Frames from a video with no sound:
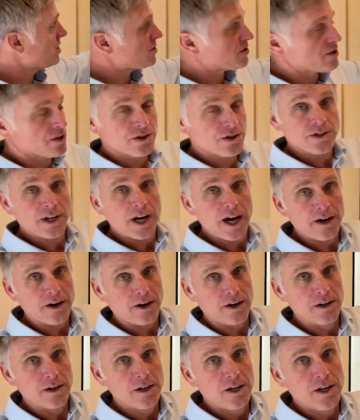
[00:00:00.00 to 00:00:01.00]
her
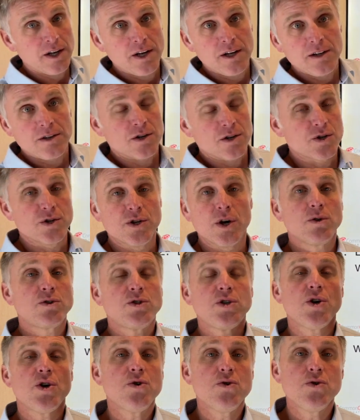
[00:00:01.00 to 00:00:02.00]
daughter. There's no
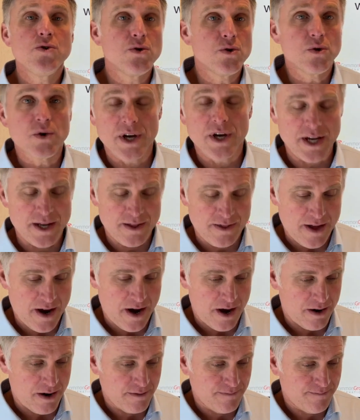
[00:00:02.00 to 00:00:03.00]
to in
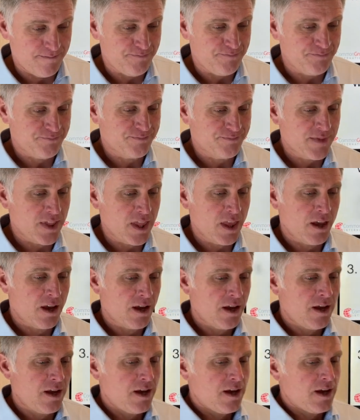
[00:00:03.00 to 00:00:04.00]
there.
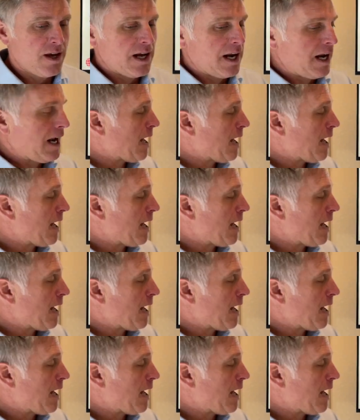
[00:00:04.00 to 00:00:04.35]
La